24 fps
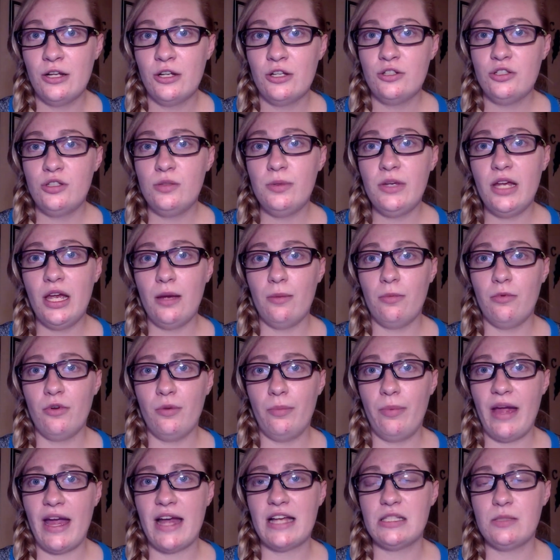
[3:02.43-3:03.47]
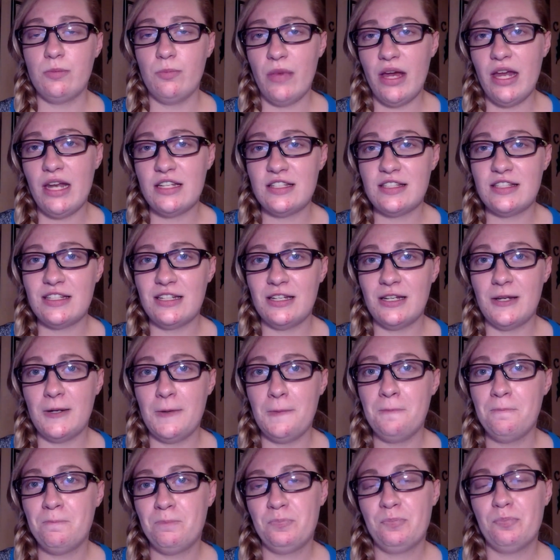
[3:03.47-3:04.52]
to be able to pass medicine
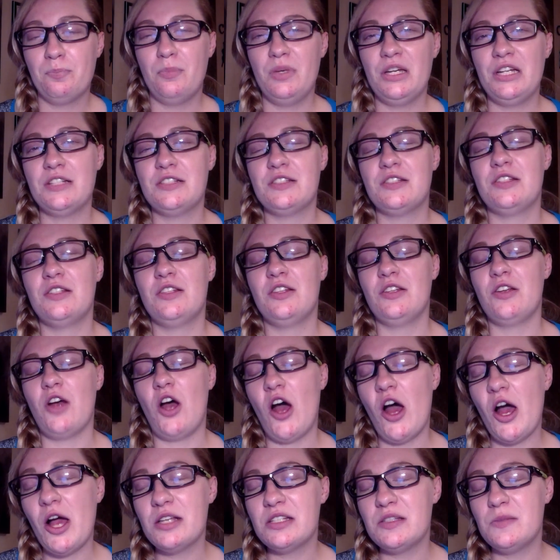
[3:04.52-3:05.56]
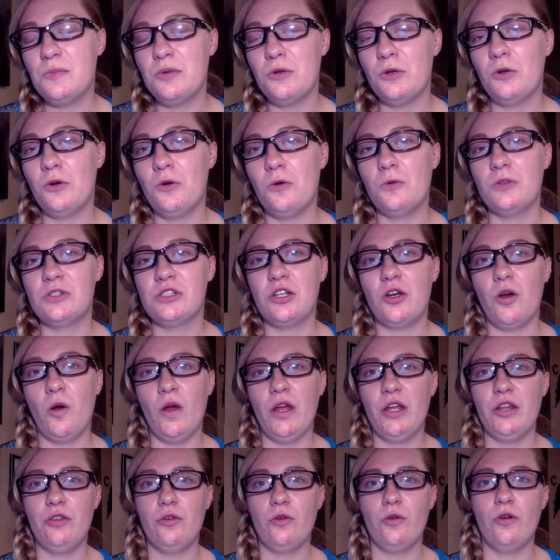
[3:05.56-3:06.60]
because the hospital was
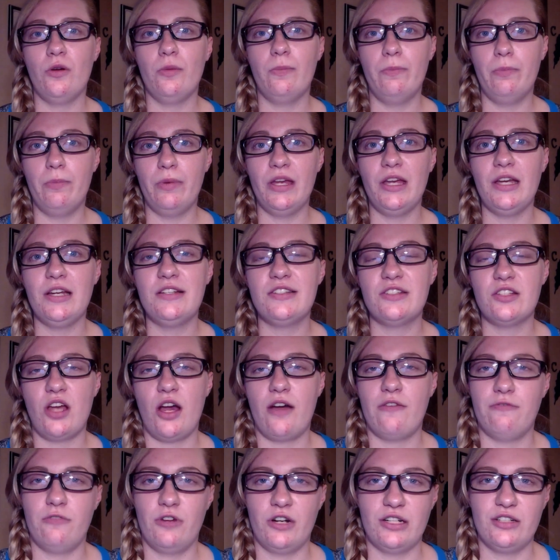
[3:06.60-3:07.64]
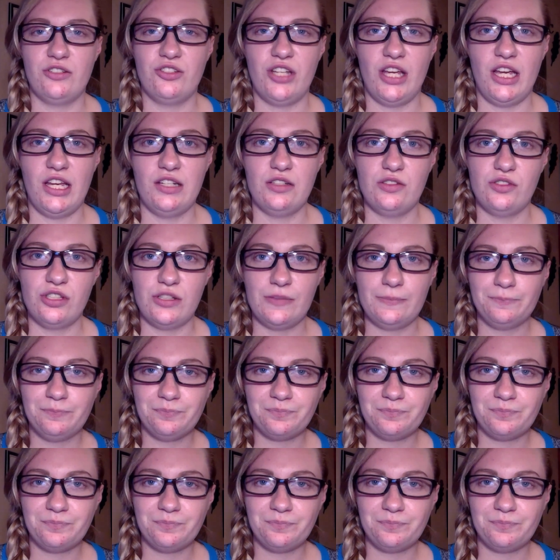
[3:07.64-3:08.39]
going through a big software change.